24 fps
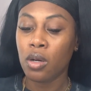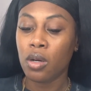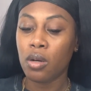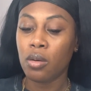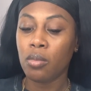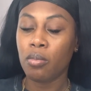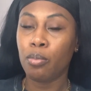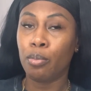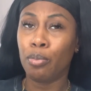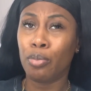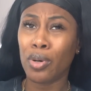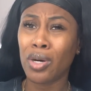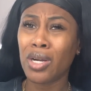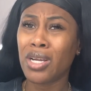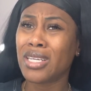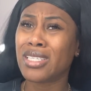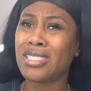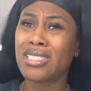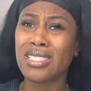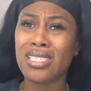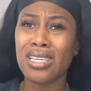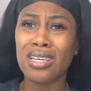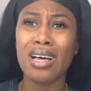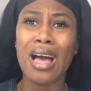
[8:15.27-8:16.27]
Brooke is
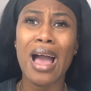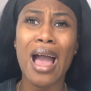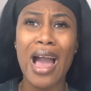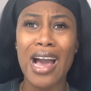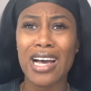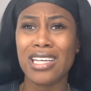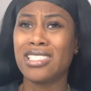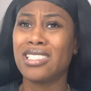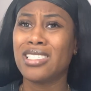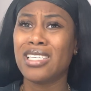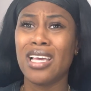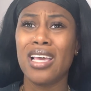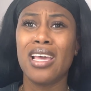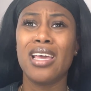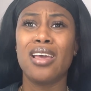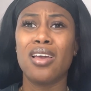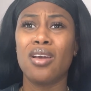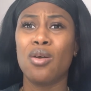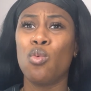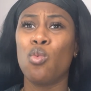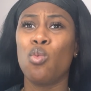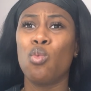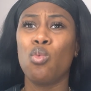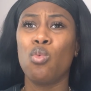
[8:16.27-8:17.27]
still
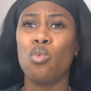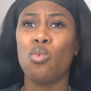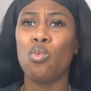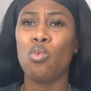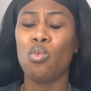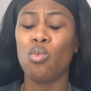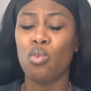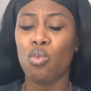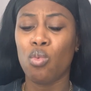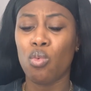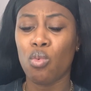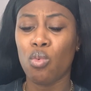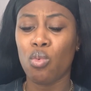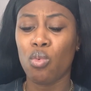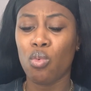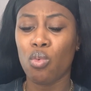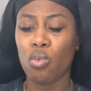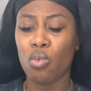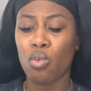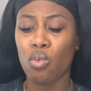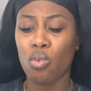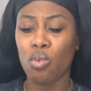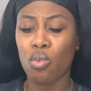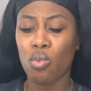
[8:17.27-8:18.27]
asking
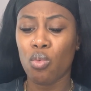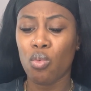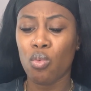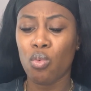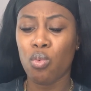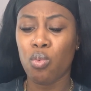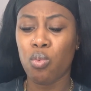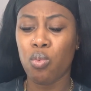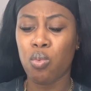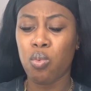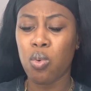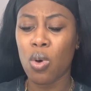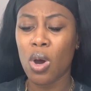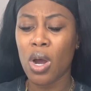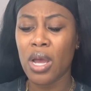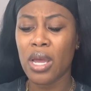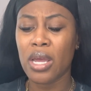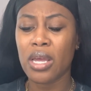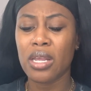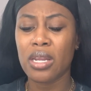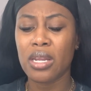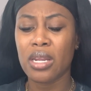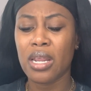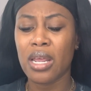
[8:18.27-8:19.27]

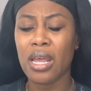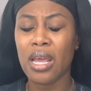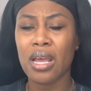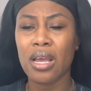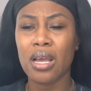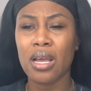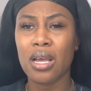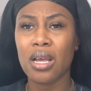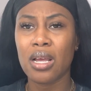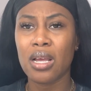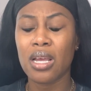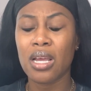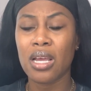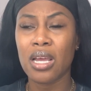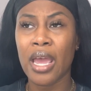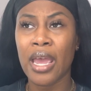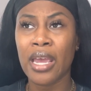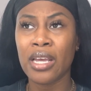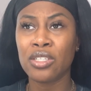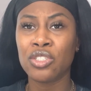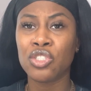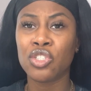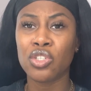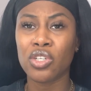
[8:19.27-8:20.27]
what
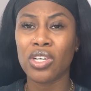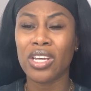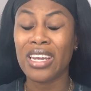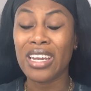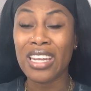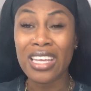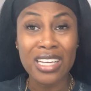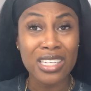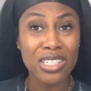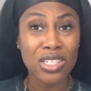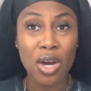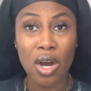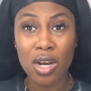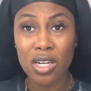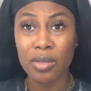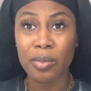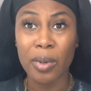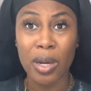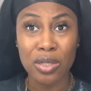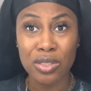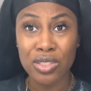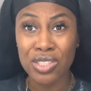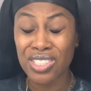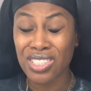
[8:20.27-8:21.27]
Angel and Nia talked
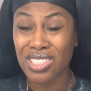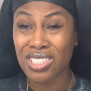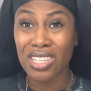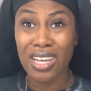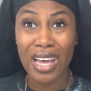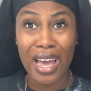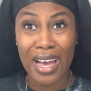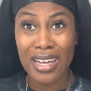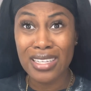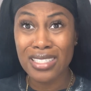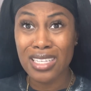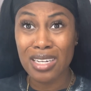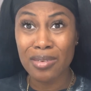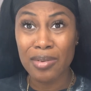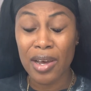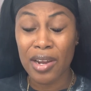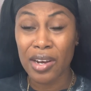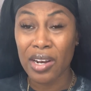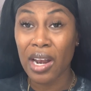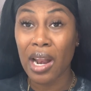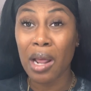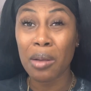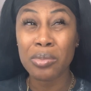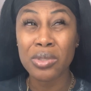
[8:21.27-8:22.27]
about. She's still asking about it.
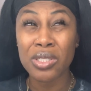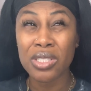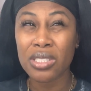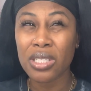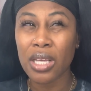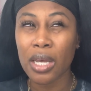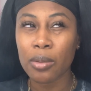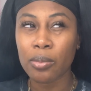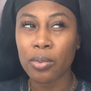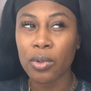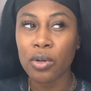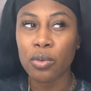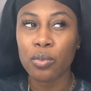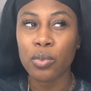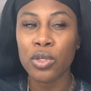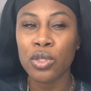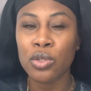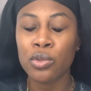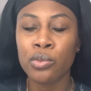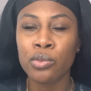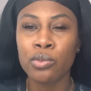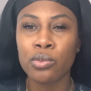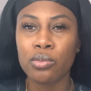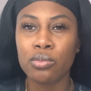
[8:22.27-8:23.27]
And I'm just like, Brooke, will
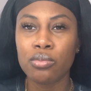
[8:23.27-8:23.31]
you?